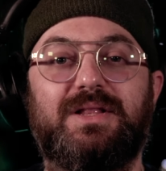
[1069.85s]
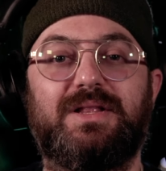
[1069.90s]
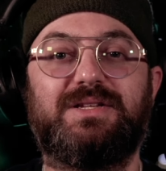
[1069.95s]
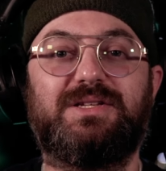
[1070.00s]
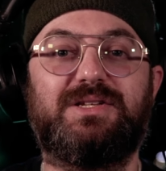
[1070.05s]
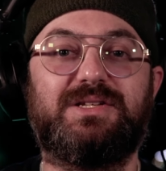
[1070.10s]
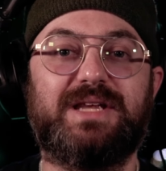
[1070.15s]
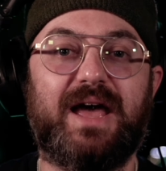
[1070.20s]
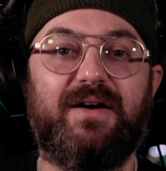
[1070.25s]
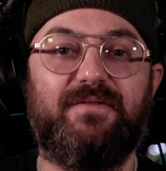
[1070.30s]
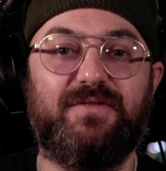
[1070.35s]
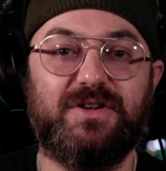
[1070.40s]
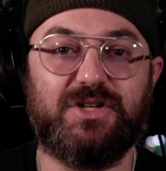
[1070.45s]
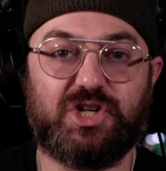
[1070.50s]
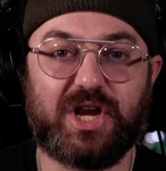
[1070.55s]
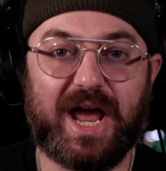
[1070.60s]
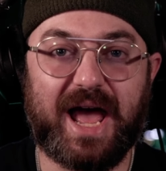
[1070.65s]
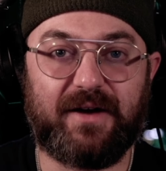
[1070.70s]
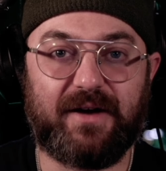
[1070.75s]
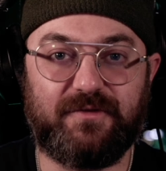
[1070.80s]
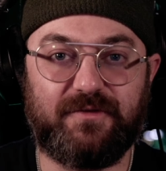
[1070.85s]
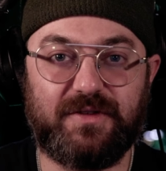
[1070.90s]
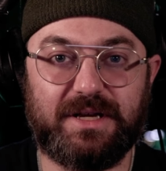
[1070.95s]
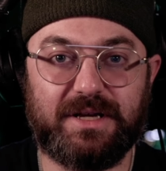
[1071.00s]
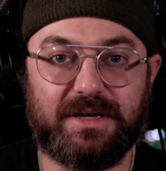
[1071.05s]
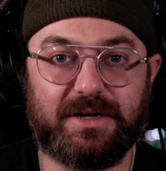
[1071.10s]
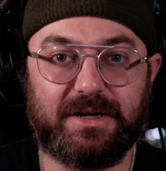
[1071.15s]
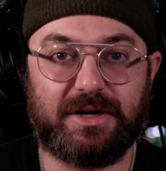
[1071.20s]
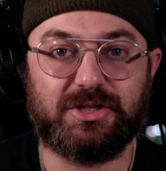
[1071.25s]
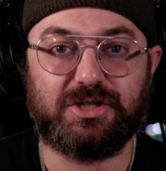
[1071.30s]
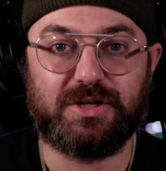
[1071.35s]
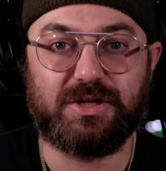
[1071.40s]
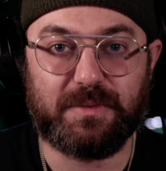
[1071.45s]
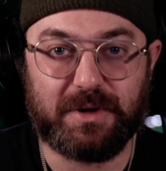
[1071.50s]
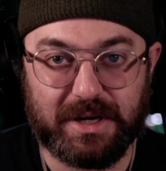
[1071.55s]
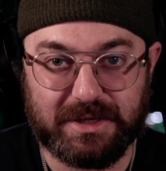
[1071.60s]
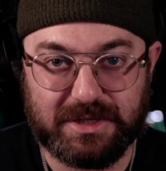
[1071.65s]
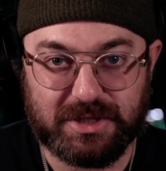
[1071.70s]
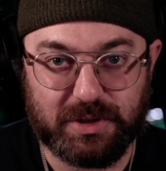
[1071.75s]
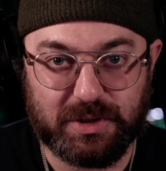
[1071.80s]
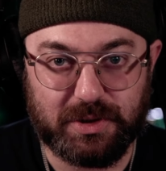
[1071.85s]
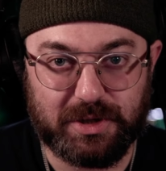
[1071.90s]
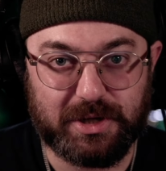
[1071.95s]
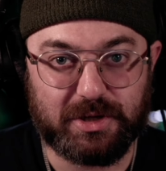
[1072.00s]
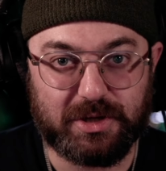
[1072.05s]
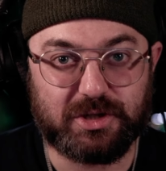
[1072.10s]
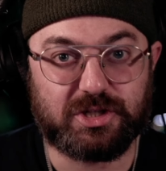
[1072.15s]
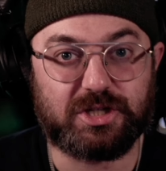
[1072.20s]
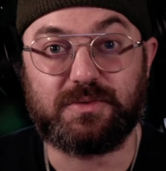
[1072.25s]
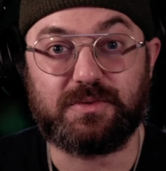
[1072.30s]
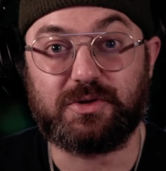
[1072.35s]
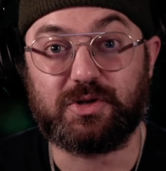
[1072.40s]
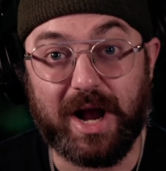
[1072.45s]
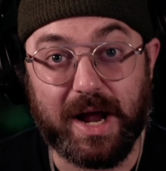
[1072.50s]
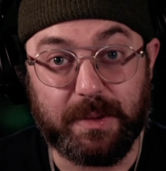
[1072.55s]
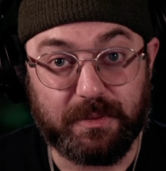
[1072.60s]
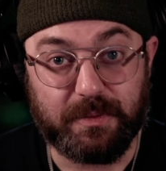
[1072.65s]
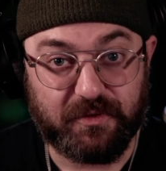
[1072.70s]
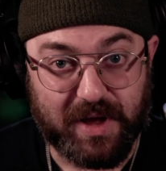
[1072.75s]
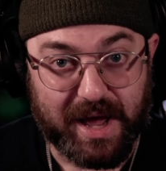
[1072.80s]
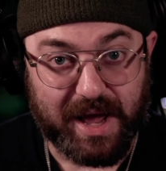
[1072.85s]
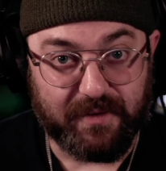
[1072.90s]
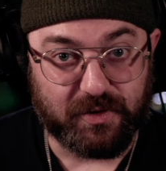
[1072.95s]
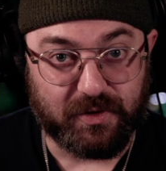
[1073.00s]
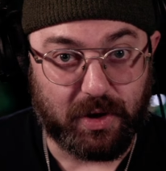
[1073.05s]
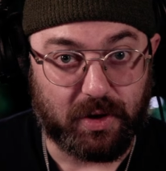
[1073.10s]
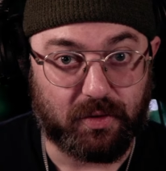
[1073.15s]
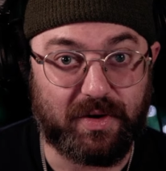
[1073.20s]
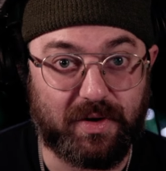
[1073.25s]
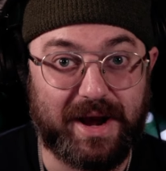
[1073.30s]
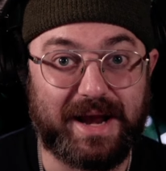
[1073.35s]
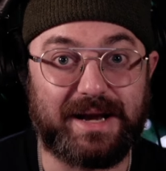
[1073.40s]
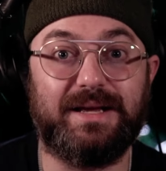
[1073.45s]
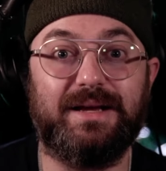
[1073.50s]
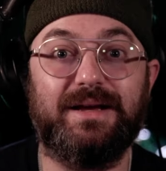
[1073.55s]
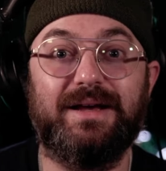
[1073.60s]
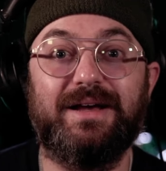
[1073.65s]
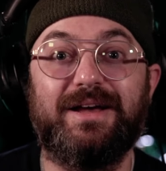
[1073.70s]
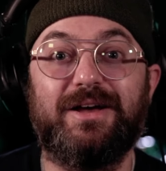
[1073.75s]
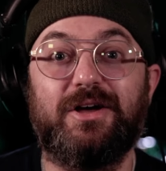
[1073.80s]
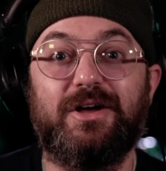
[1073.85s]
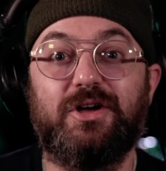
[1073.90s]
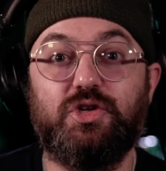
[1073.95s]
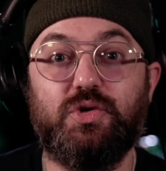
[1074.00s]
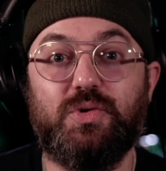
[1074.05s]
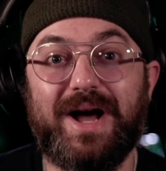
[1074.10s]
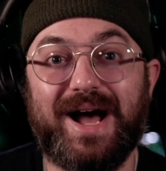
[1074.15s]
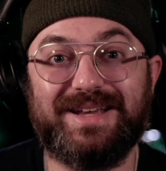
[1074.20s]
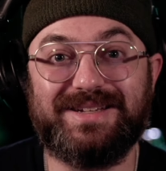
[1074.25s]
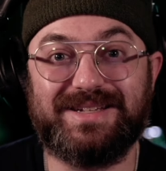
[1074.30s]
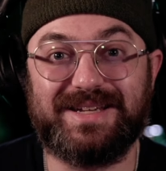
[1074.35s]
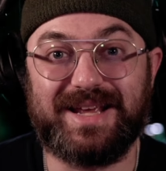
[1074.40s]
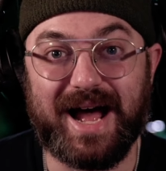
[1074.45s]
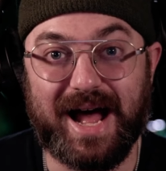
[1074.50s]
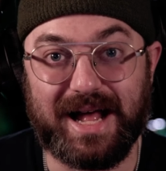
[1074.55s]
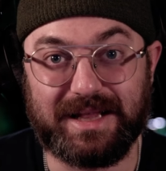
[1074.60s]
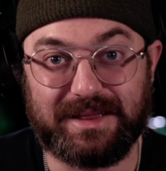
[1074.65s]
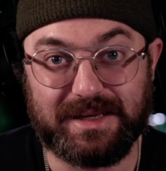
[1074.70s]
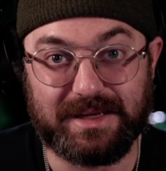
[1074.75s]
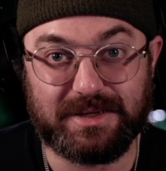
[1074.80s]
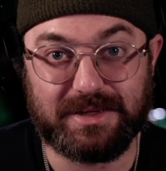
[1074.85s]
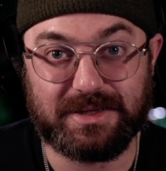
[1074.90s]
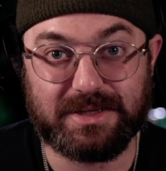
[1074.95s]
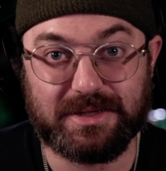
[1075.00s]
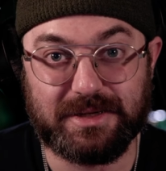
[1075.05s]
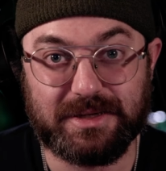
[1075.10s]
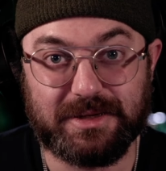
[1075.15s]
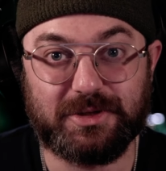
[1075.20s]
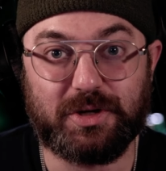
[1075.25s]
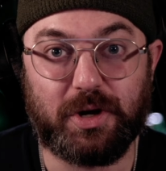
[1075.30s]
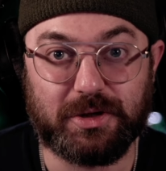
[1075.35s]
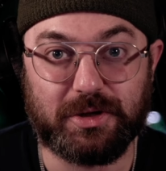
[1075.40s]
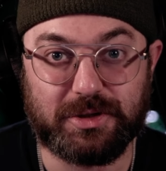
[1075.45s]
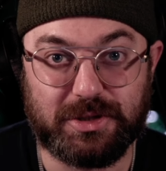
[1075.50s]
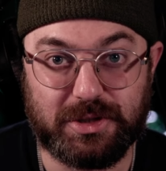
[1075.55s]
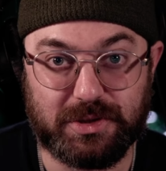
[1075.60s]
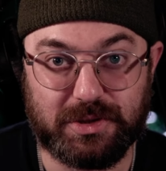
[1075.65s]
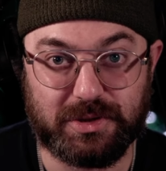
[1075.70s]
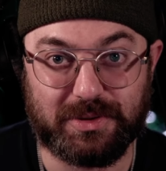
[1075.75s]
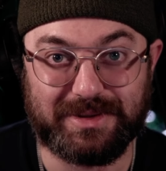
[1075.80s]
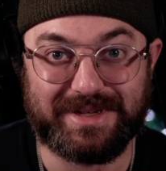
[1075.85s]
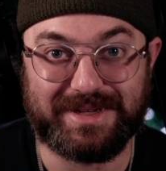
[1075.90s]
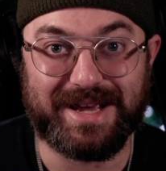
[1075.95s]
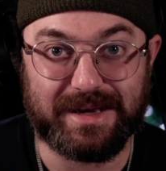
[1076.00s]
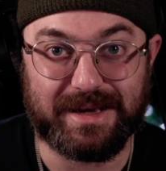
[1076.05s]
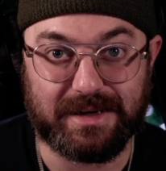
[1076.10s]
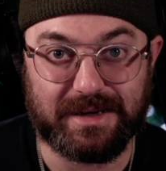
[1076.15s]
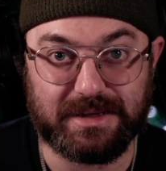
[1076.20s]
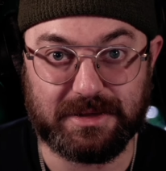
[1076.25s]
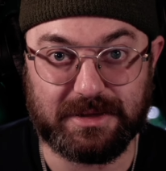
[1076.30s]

This is Evan Jaffee, Custom Cut Studios. Subscribe if you haven't already. You guys got this. Talk to you soon. Take it